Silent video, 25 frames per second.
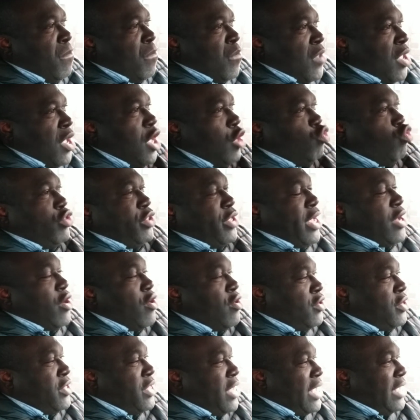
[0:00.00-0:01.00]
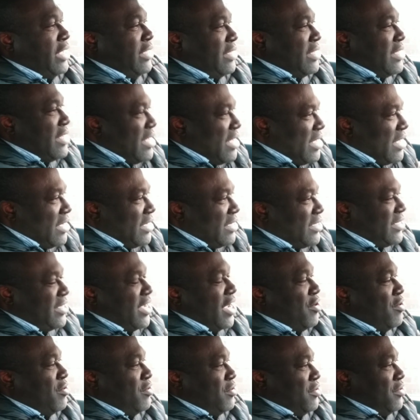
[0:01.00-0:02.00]
it will take another
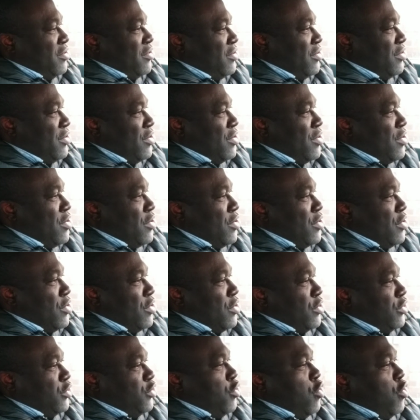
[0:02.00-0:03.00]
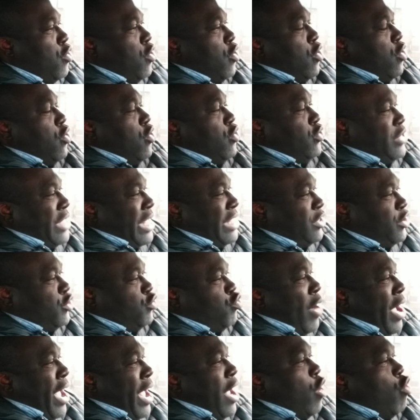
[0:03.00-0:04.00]
second. So that is
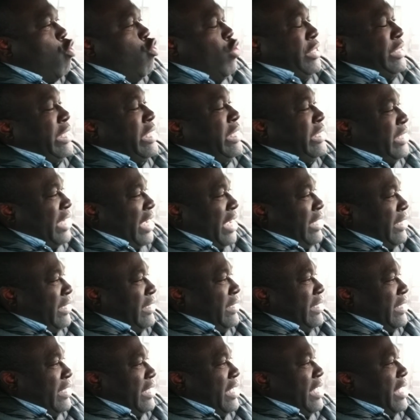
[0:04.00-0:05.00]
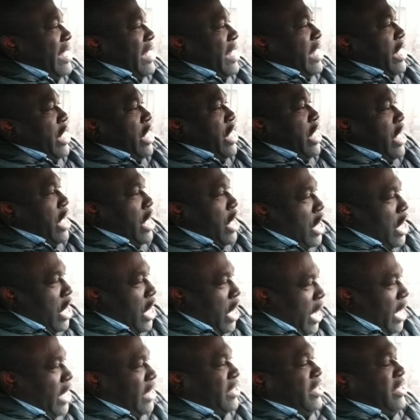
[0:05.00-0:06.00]
why within turn,
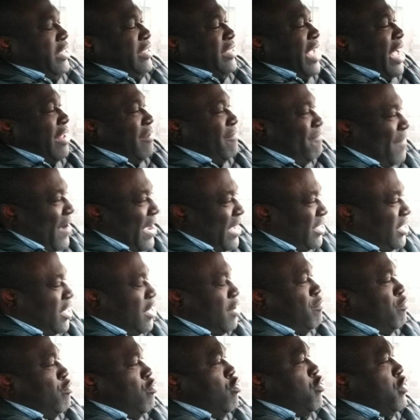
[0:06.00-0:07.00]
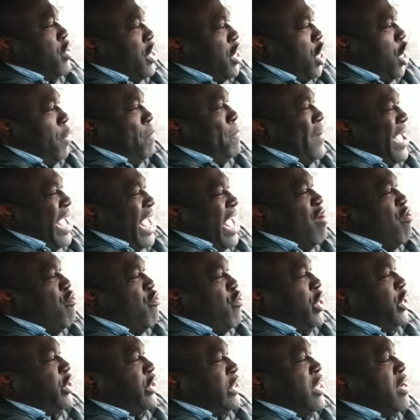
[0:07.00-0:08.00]
it is advisable to keep a
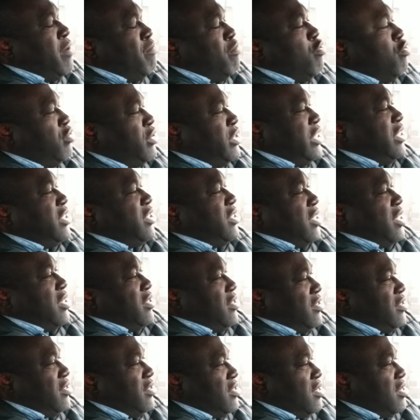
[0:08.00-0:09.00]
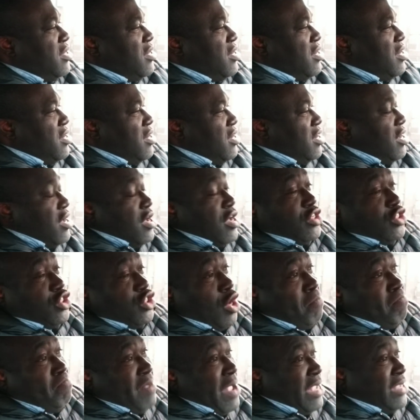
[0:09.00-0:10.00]
reasonable distance.
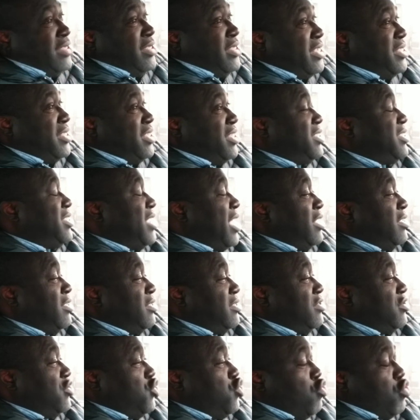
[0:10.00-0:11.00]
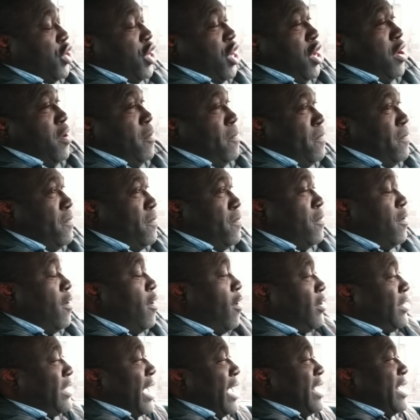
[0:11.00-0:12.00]
Sometimes the distance you keep,
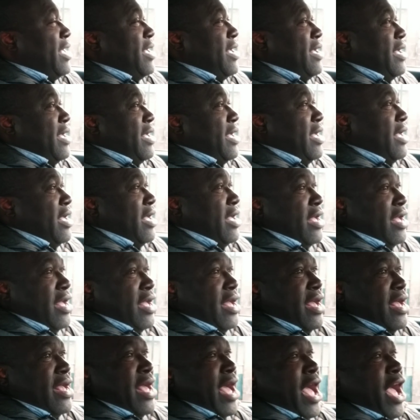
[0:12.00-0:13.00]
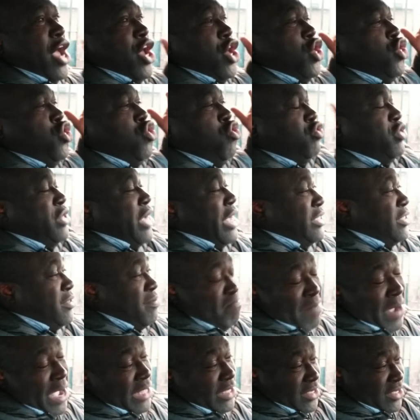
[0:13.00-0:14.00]
other car users
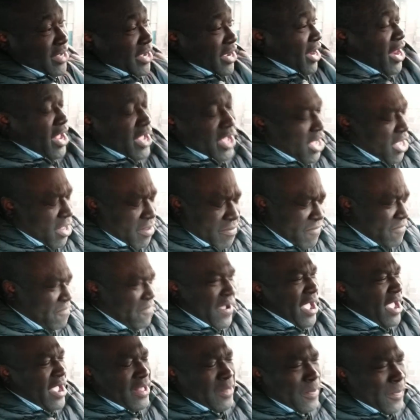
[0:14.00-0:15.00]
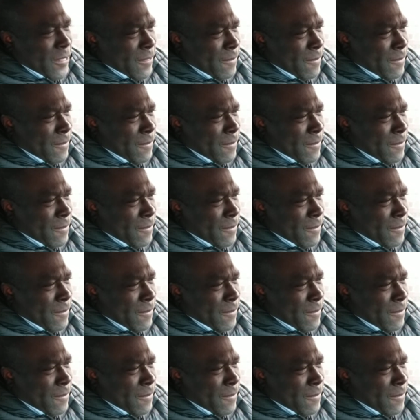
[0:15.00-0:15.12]
might click in, fine.